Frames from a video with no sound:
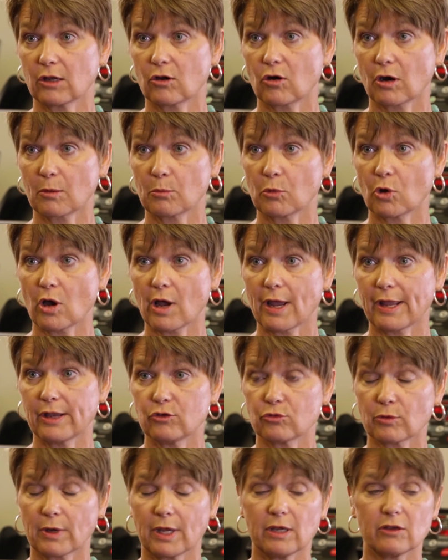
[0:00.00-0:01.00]

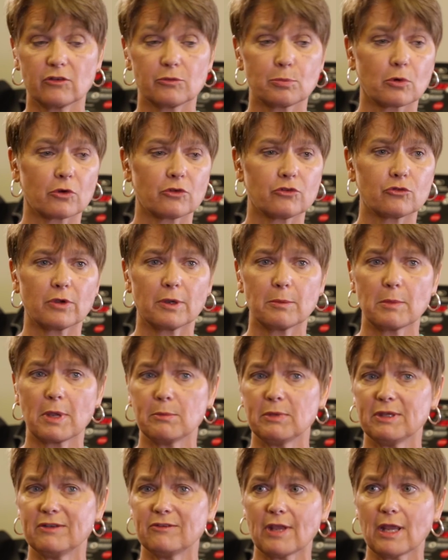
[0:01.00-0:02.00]
carbohydrate. Sports drink,
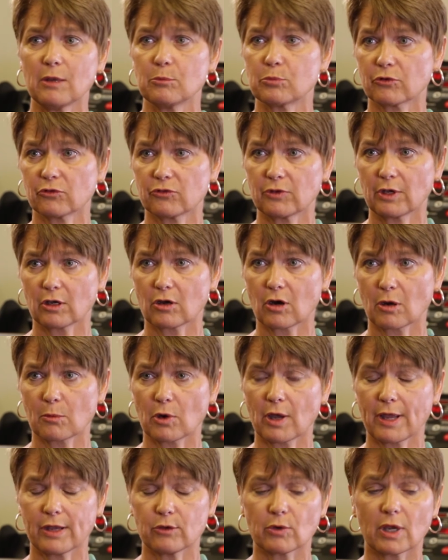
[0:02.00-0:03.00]
maybe 10%
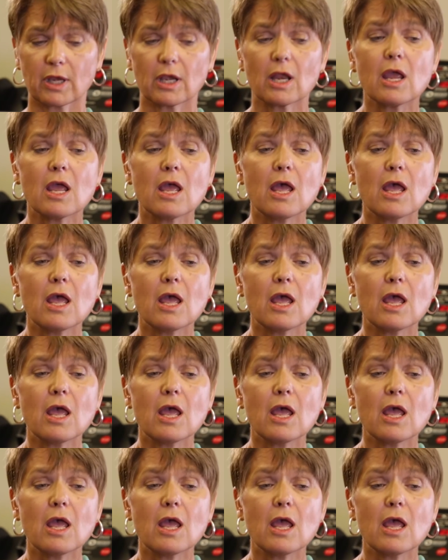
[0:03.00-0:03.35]
carbohydrate.